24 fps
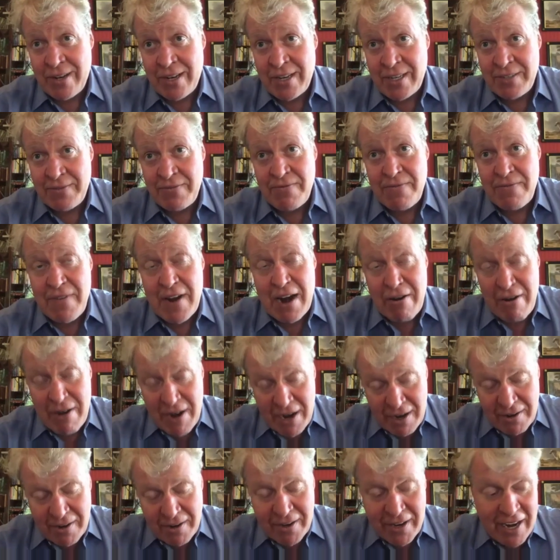There's very
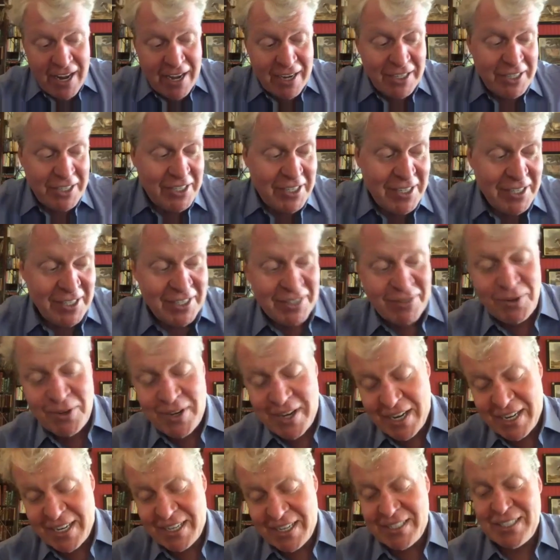little connection, is all I
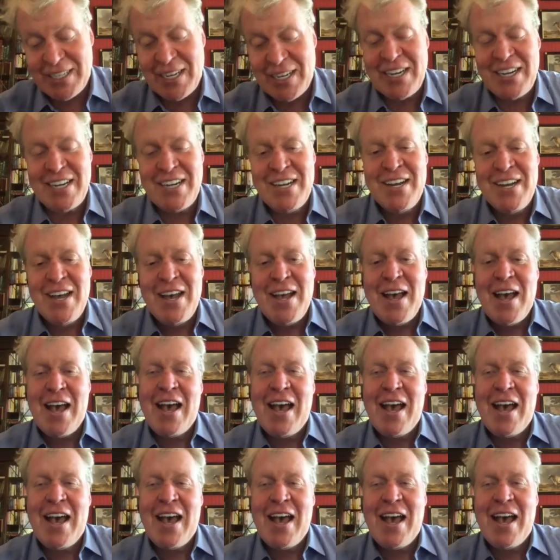can tell you.
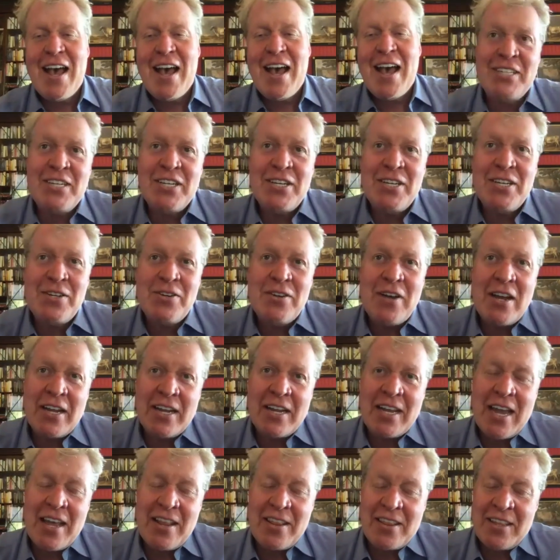And I had
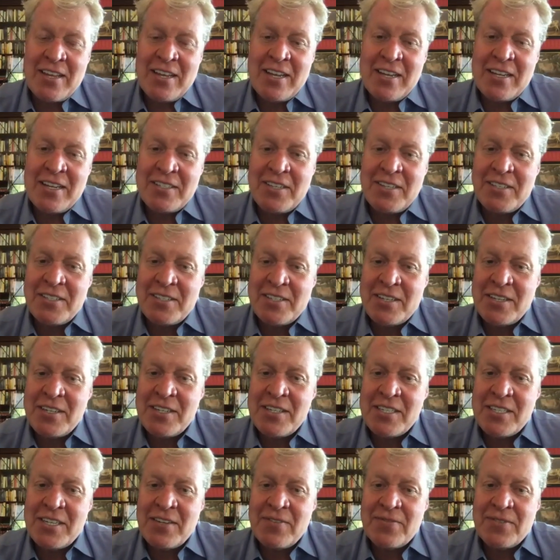to get the
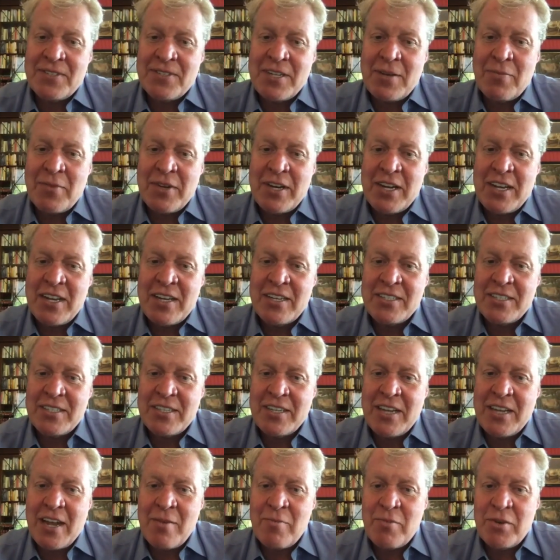assistance of somebody at
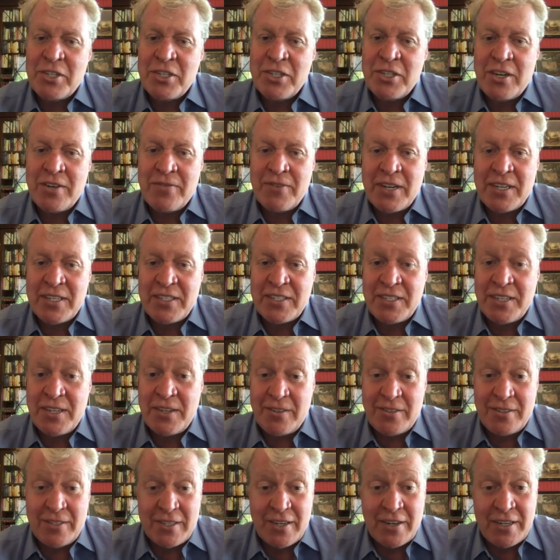Cambridge University who
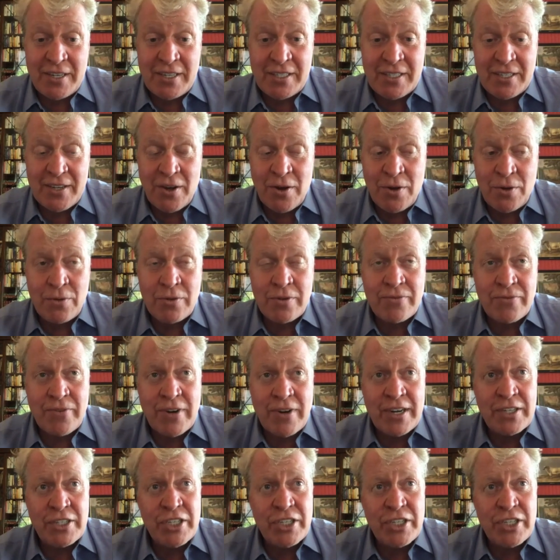studies Old French.